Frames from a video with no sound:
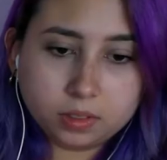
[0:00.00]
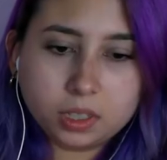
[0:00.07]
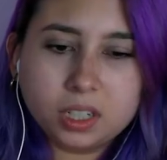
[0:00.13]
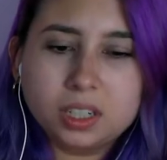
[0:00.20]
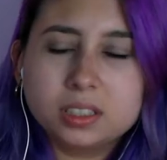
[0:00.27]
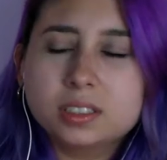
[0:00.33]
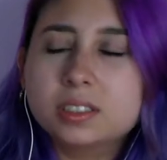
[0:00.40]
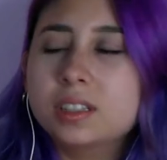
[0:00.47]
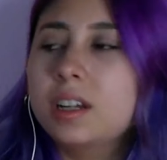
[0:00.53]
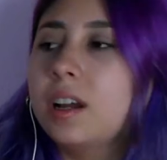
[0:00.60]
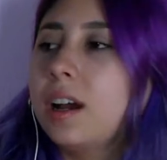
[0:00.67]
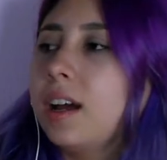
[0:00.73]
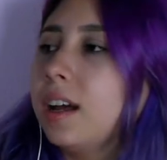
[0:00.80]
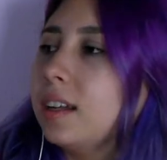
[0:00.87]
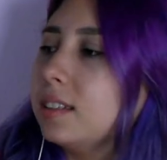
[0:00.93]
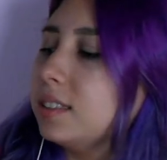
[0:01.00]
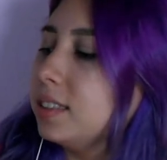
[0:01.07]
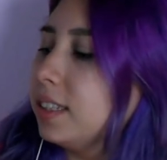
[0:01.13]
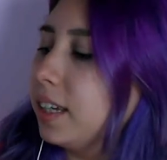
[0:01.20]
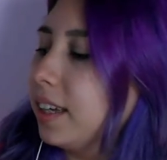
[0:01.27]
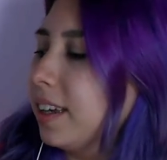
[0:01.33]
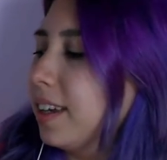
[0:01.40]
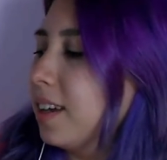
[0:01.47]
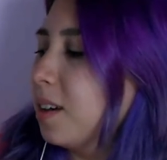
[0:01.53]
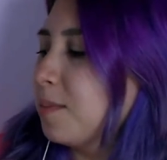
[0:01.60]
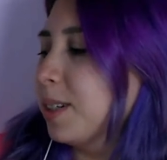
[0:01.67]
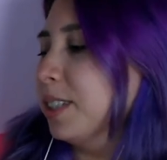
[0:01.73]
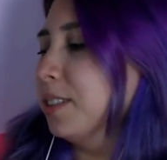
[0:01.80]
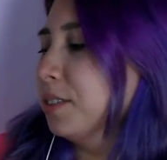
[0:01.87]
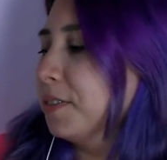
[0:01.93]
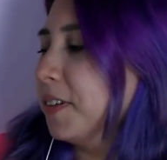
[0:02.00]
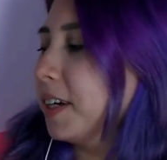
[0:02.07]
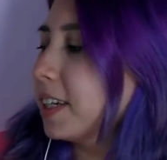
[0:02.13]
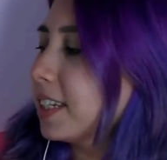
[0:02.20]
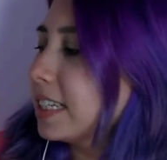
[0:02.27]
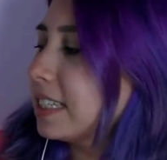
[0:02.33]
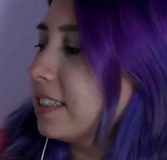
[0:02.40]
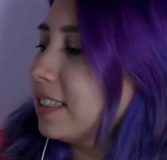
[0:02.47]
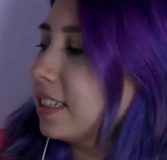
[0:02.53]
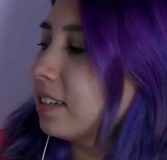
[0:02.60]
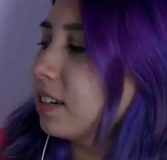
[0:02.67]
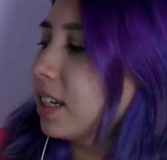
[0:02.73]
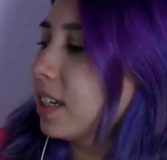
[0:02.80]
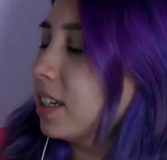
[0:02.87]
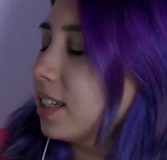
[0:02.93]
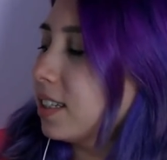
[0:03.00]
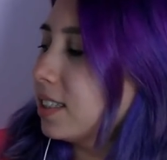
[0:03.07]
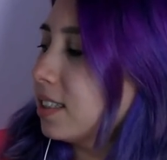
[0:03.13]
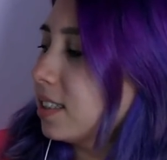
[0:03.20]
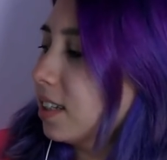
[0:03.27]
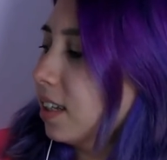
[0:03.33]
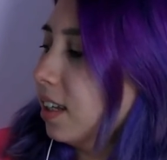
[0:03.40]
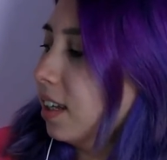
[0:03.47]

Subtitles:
Oh, god damn, are you fucking serious?